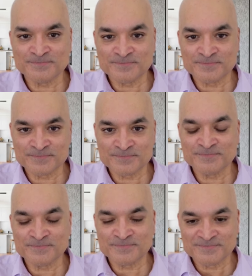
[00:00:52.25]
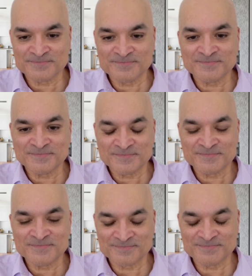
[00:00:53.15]

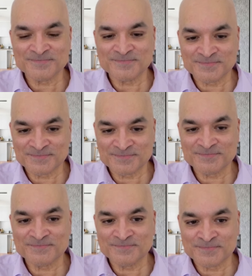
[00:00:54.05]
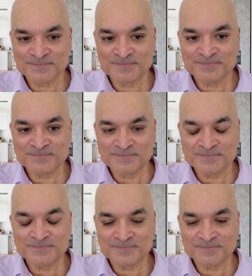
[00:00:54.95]

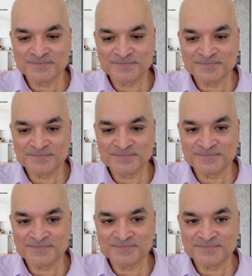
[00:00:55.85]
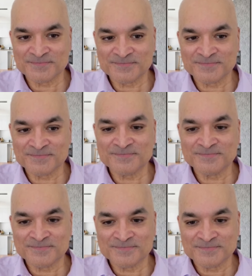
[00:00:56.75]

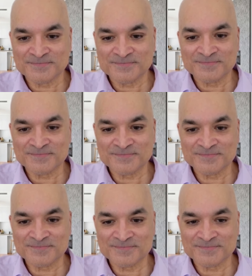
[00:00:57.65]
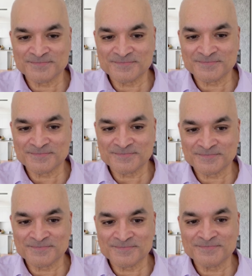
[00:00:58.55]

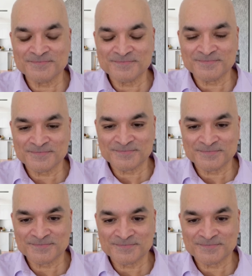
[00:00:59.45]
No words are spoken by the person on screen.